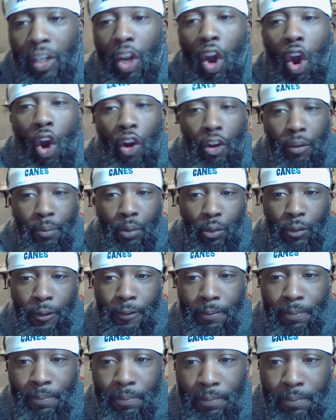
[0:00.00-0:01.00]
an audible.
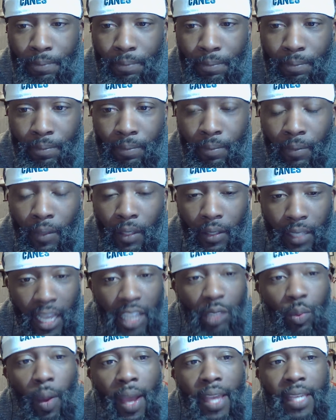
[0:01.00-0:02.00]

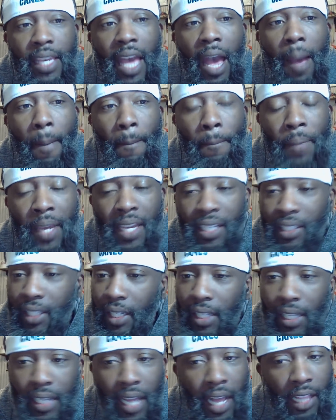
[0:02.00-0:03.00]
That's why he got benched.
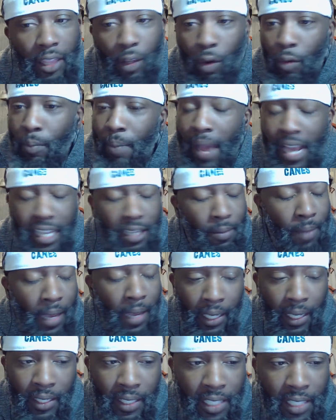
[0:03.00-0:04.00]
He did not throw back-to-back
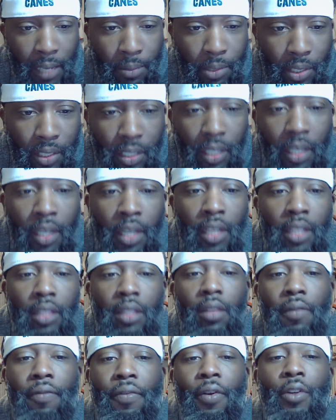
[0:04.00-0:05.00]
interceptions.
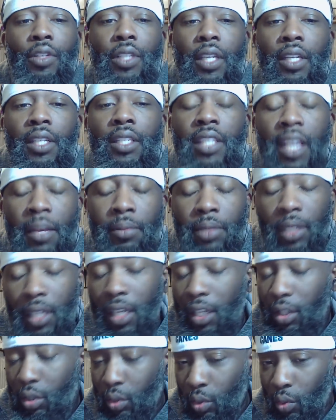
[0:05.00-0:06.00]
The first interception
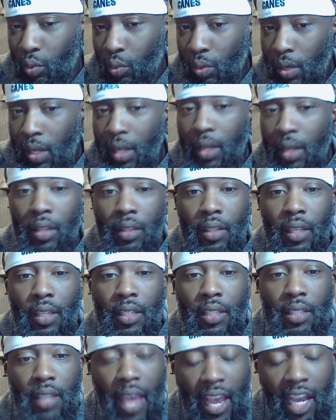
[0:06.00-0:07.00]
he threw, the
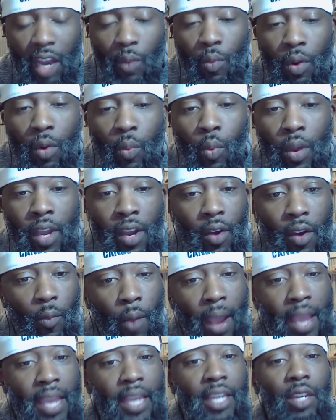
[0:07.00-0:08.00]
second one went
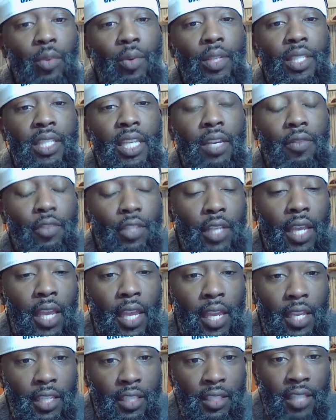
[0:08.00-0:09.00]
right in the receiver's
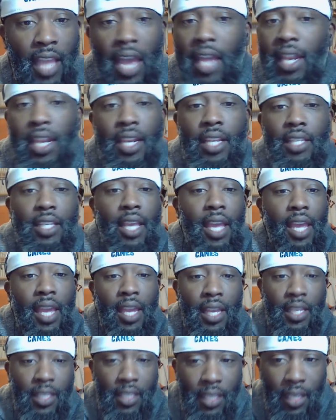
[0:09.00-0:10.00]
hands, dead in his
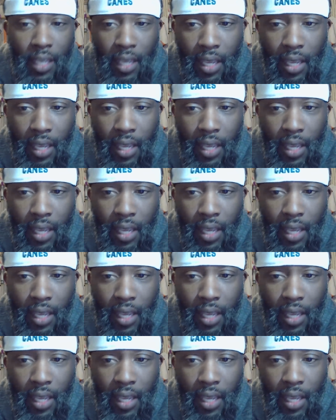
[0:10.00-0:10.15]
hands,